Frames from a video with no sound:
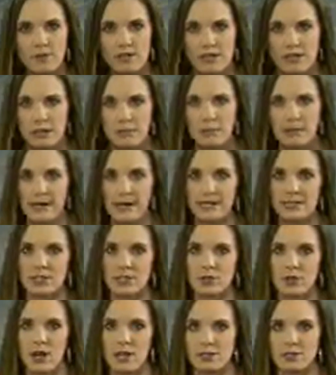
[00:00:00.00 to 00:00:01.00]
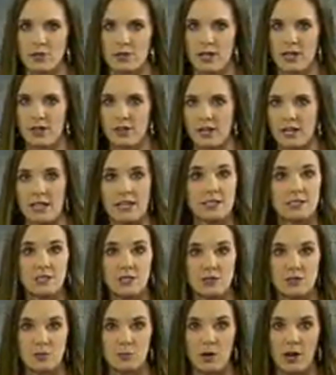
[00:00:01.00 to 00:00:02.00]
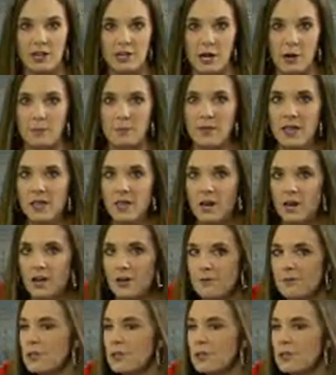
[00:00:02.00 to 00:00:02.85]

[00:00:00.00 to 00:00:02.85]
of an impact across our area into tomorrow. Our